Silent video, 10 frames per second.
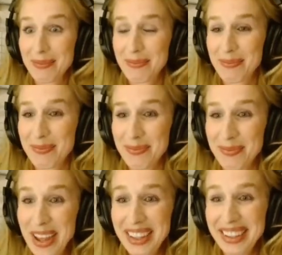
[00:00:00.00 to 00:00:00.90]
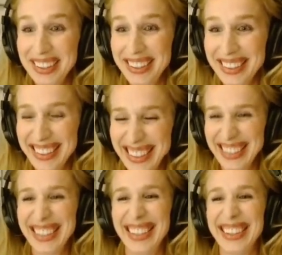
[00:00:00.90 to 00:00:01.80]

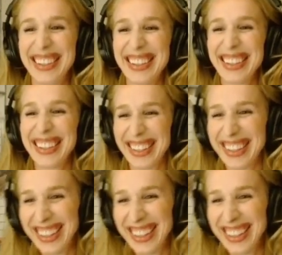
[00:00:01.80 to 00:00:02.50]
No words are spoken by the person on screen.